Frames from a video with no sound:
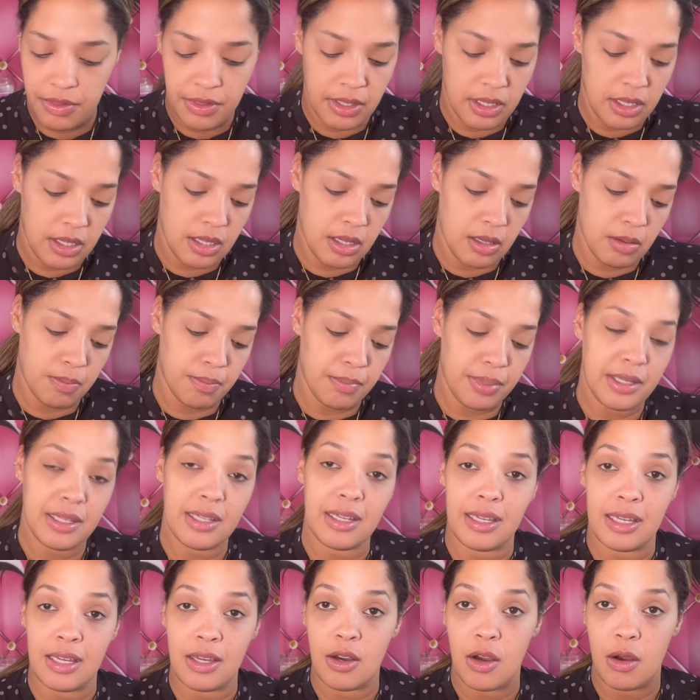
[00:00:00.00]
the Big
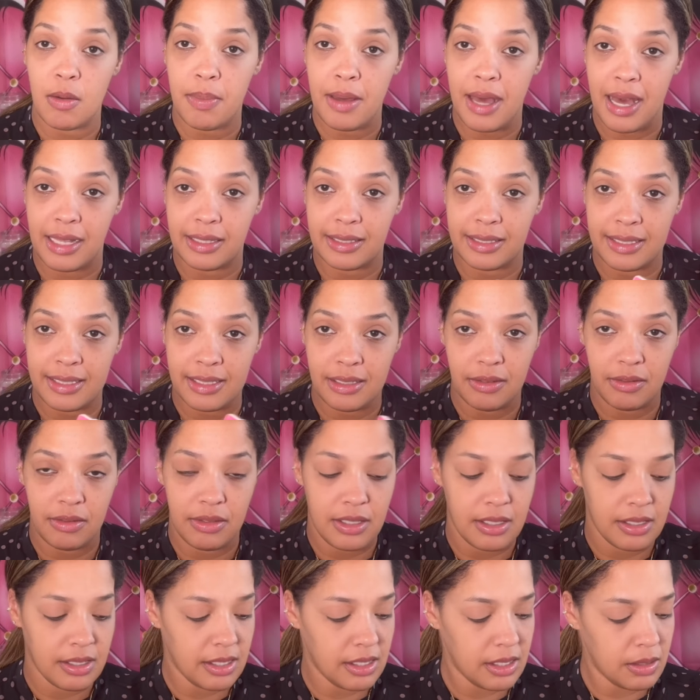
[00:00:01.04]
Ego palette.
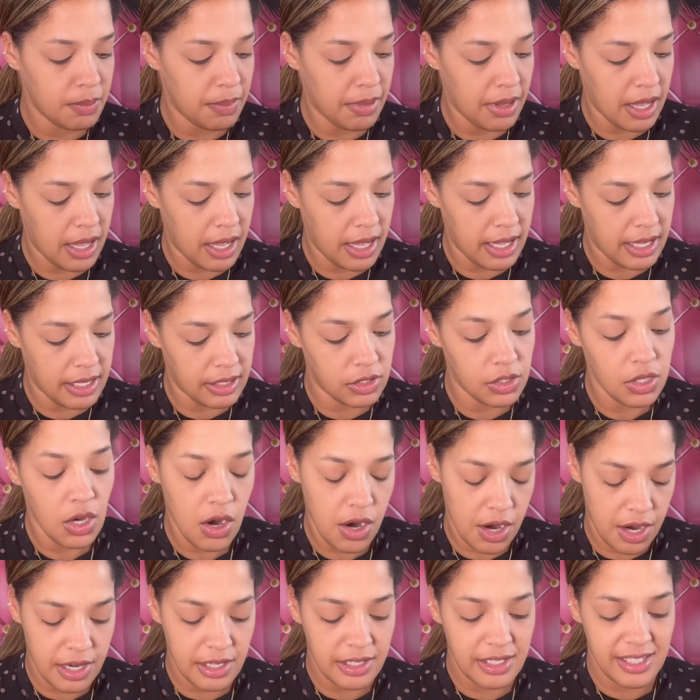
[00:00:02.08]
This is by
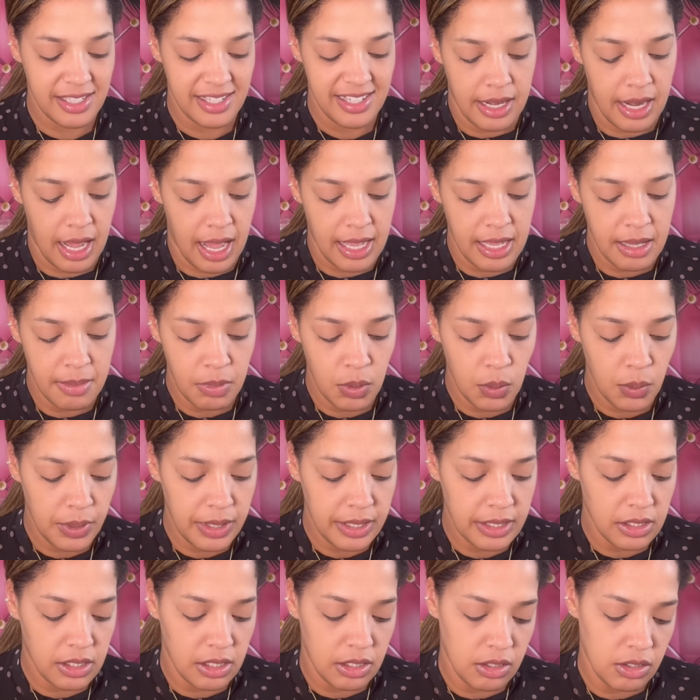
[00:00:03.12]
Tarte. I am going
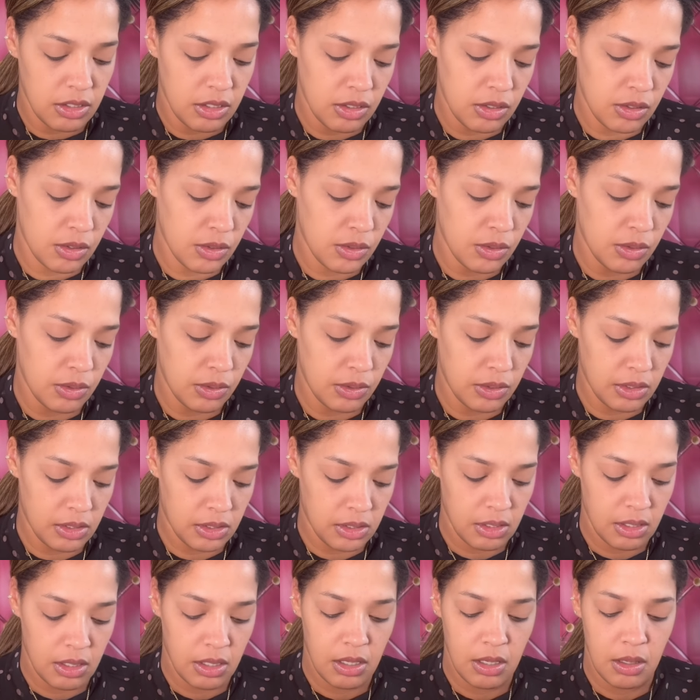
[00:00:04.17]
to use
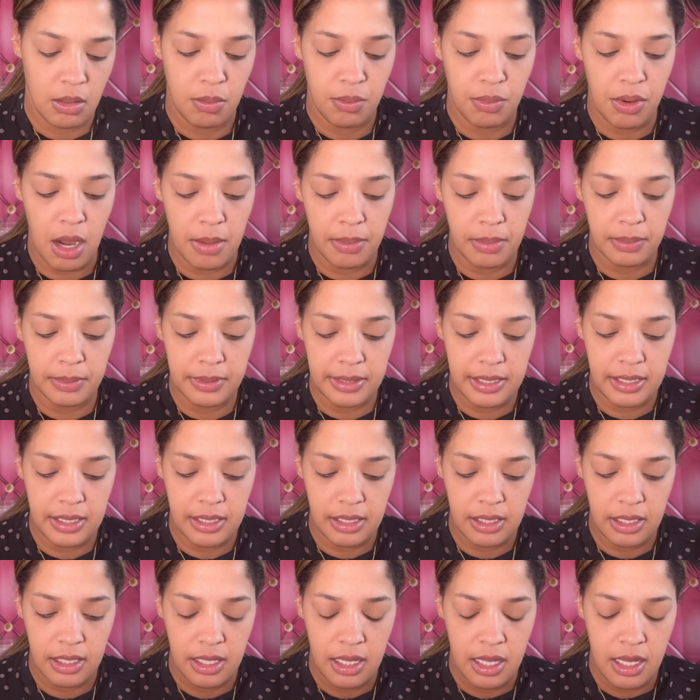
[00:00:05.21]

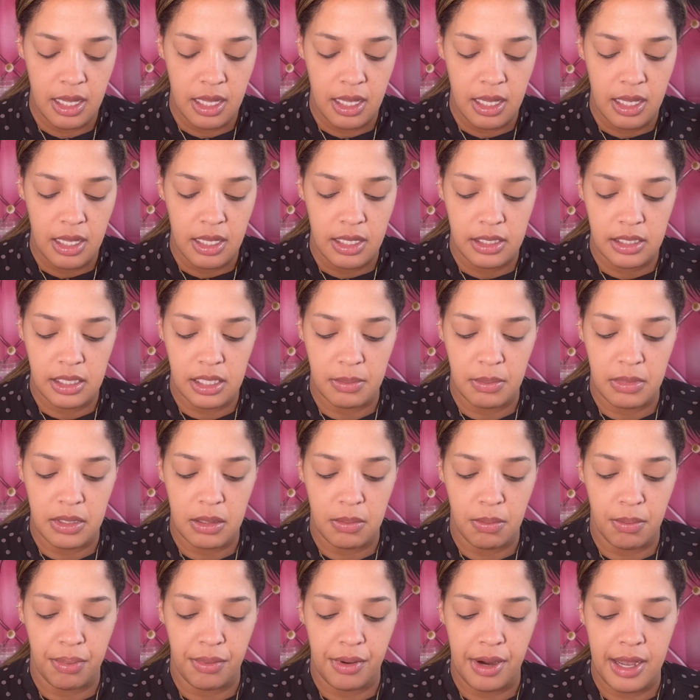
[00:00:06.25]
probably some of the
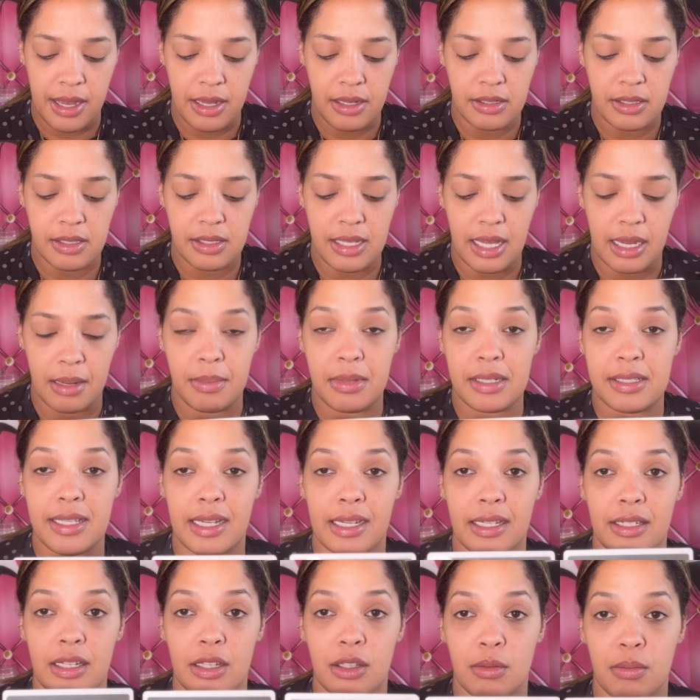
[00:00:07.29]
browns. Like I'm gonna take
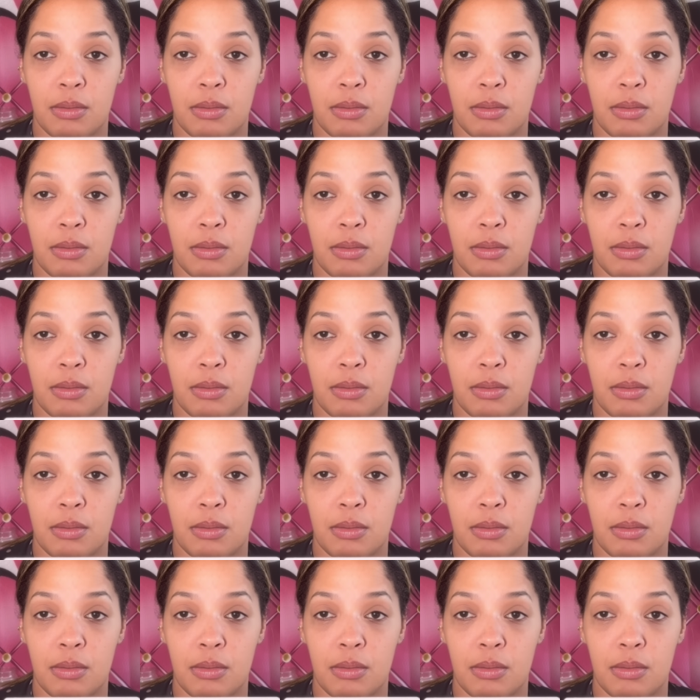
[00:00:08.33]
another